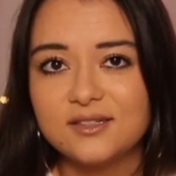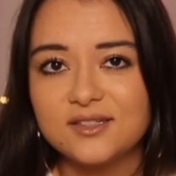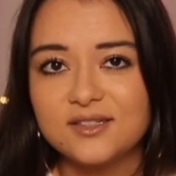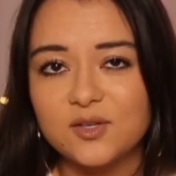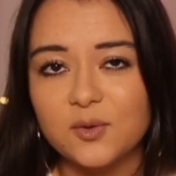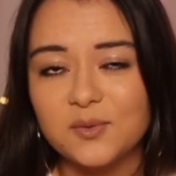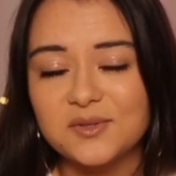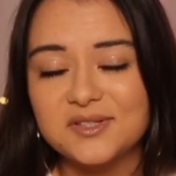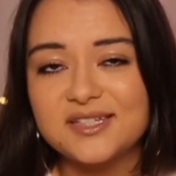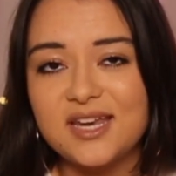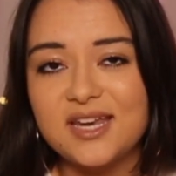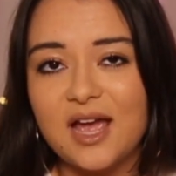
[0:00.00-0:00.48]

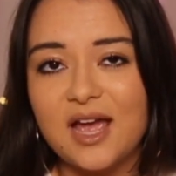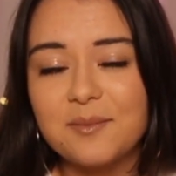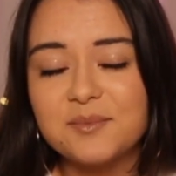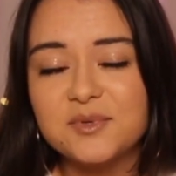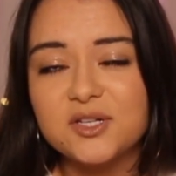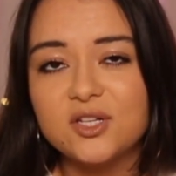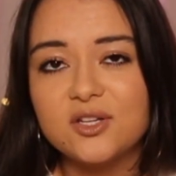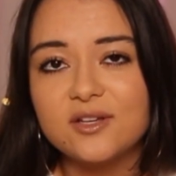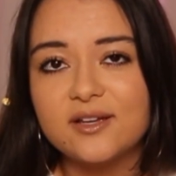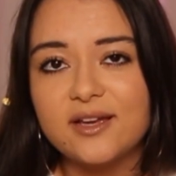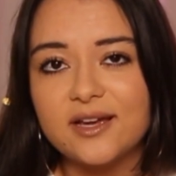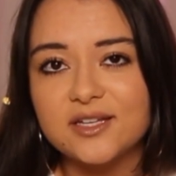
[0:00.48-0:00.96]
So it's time
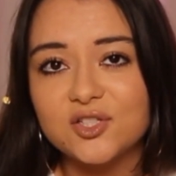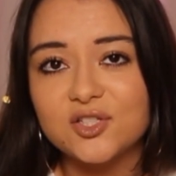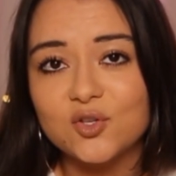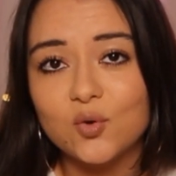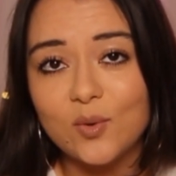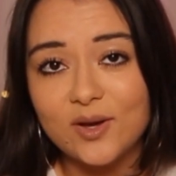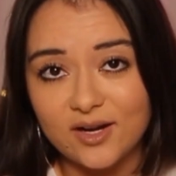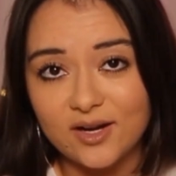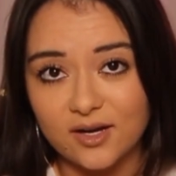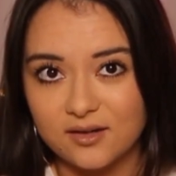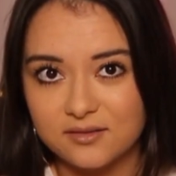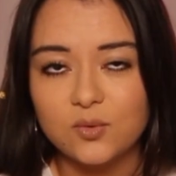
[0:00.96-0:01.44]
to look at
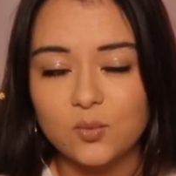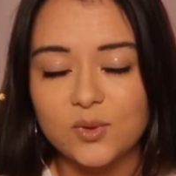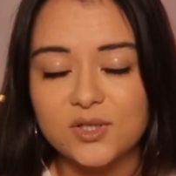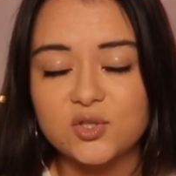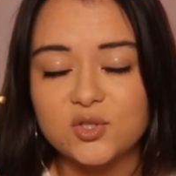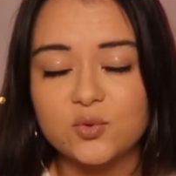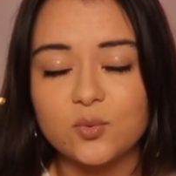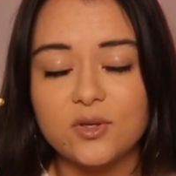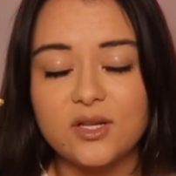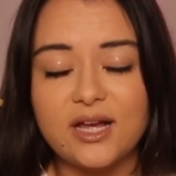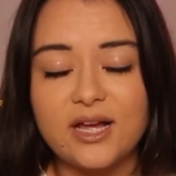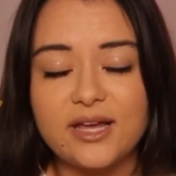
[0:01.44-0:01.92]
Twitter,
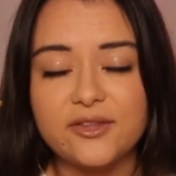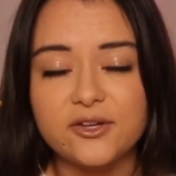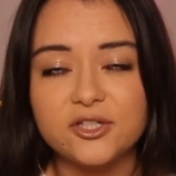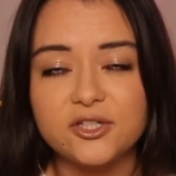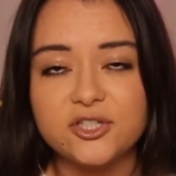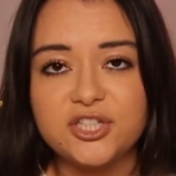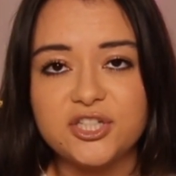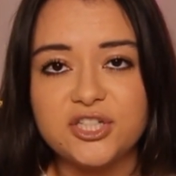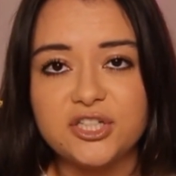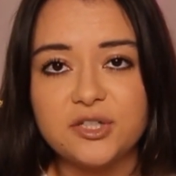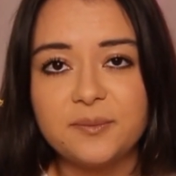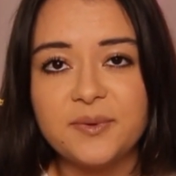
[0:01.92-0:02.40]
which will either
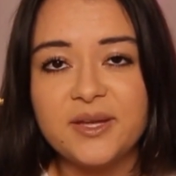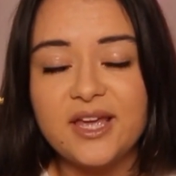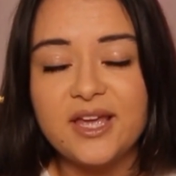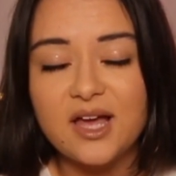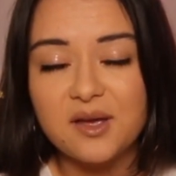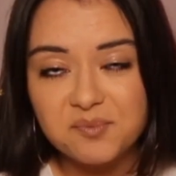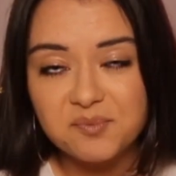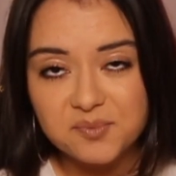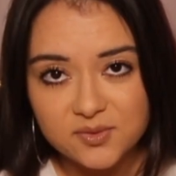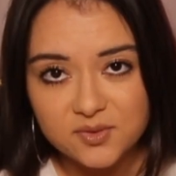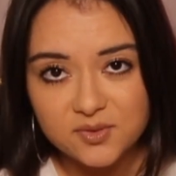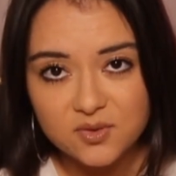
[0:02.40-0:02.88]
cheer me
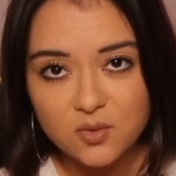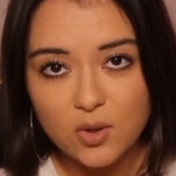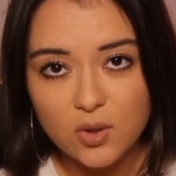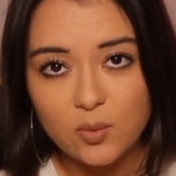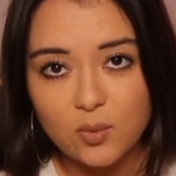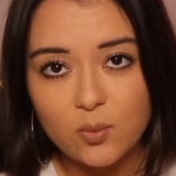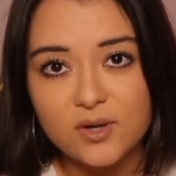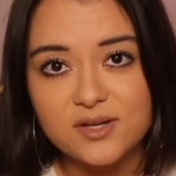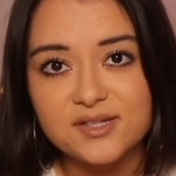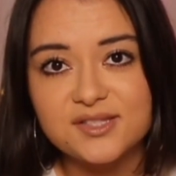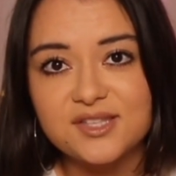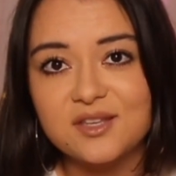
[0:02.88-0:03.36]
up or
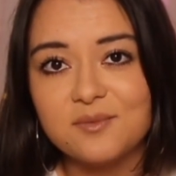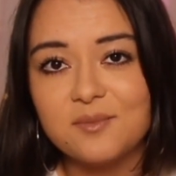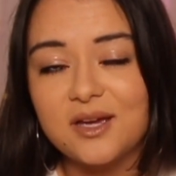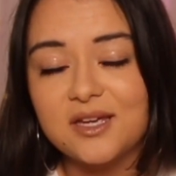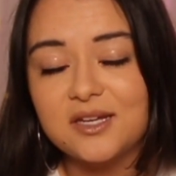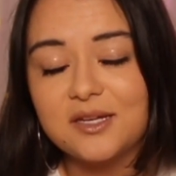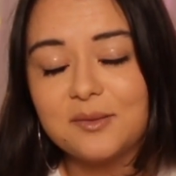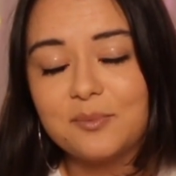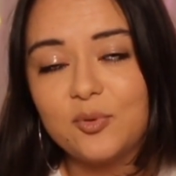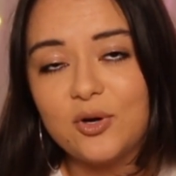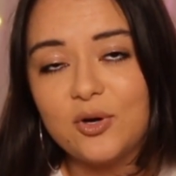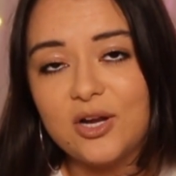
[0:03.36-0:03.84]
worsen
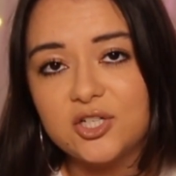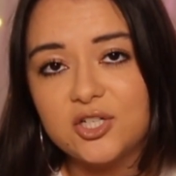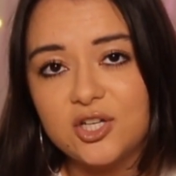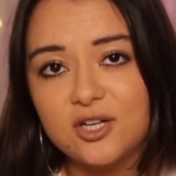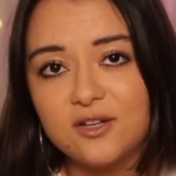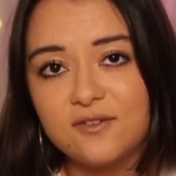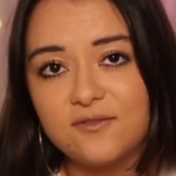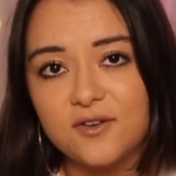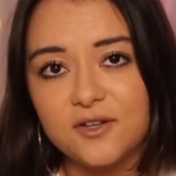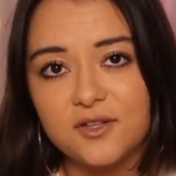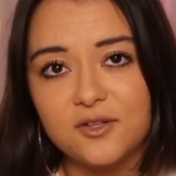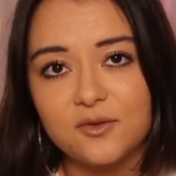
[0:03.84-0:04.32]
my
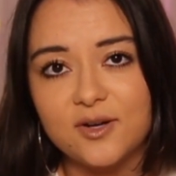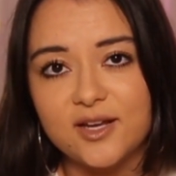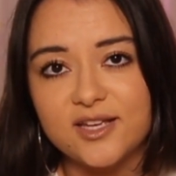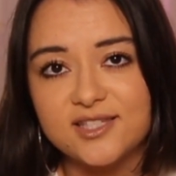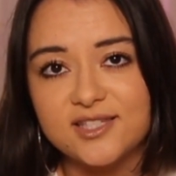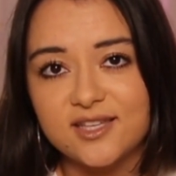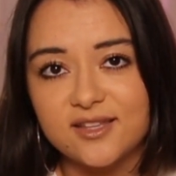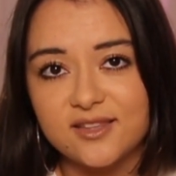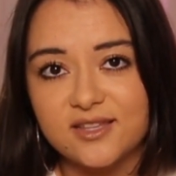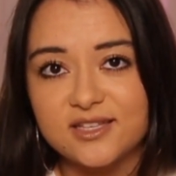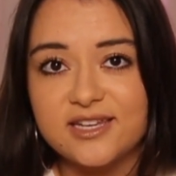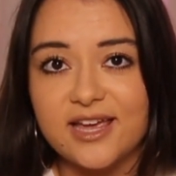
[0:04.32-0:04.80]
depression for the
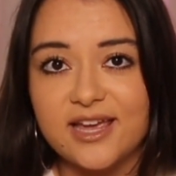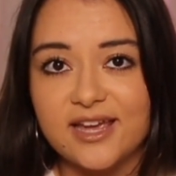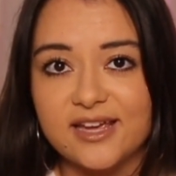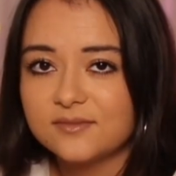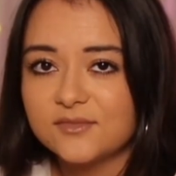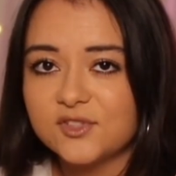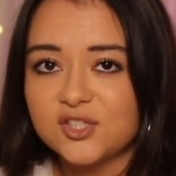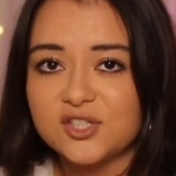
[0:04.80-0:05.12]
rest of the day.